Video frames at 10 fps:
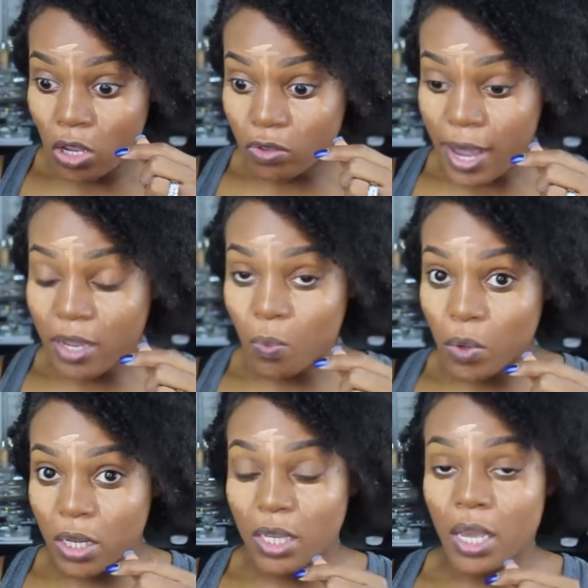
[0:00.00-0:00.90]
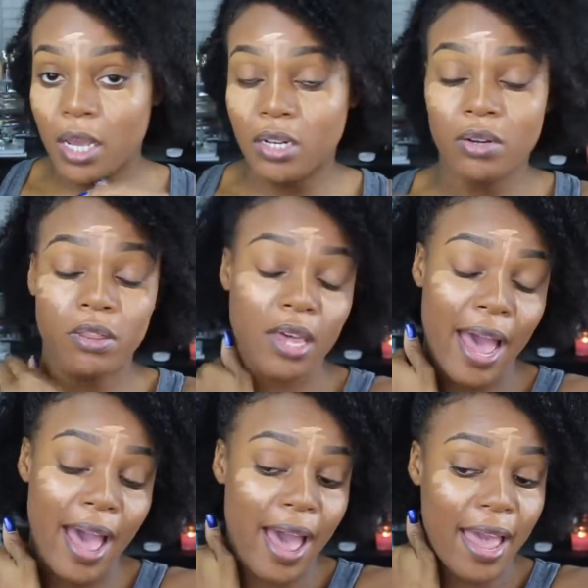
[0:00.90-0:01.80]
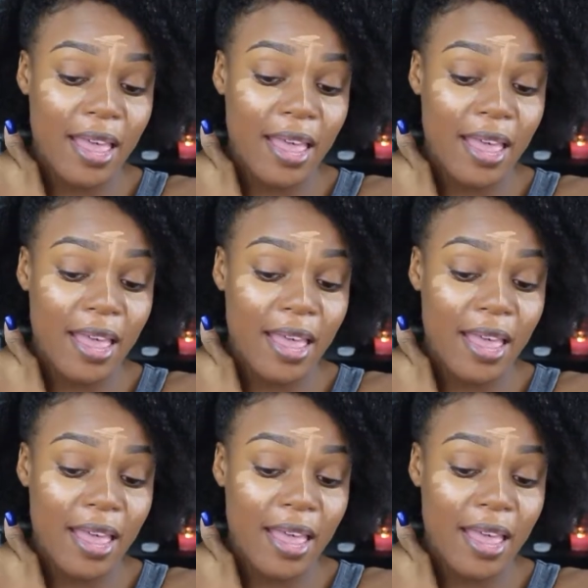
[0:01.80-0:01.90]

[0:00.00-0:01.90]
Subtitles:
so I can really get under the eye.